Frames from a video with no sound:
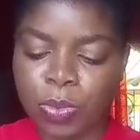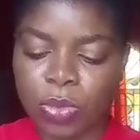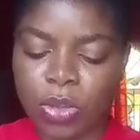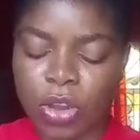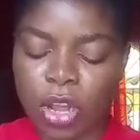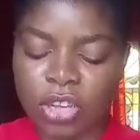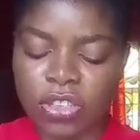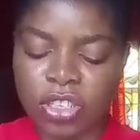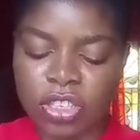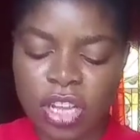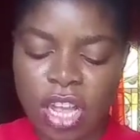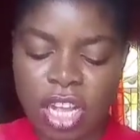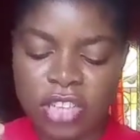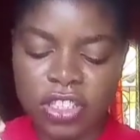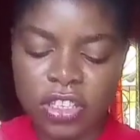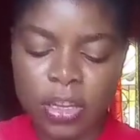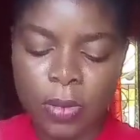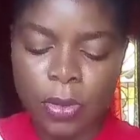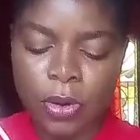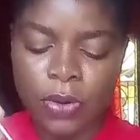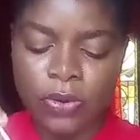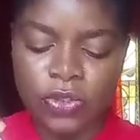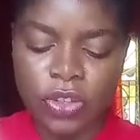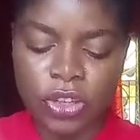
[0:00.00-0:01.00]
let's get
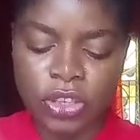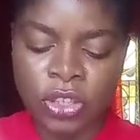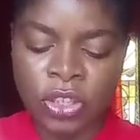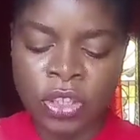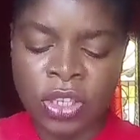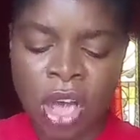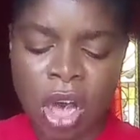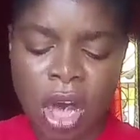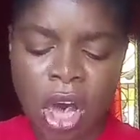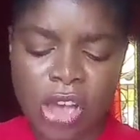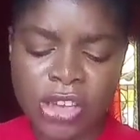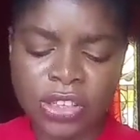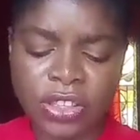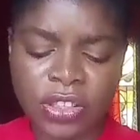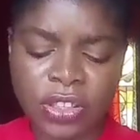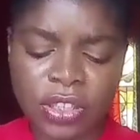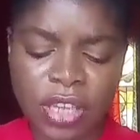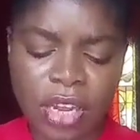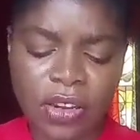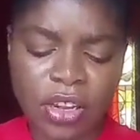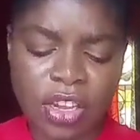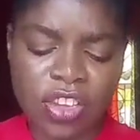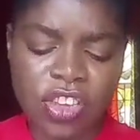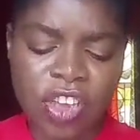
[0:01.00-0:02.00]
some of the sauce
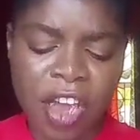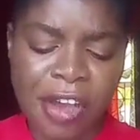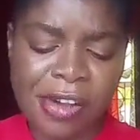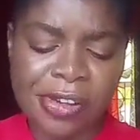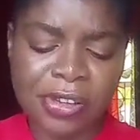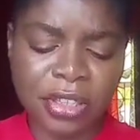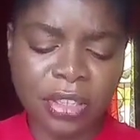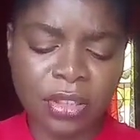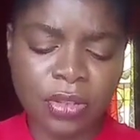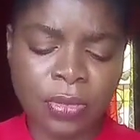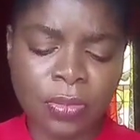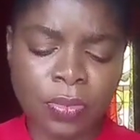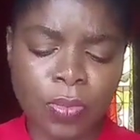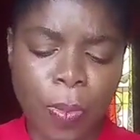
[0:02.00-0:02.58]
and the carrot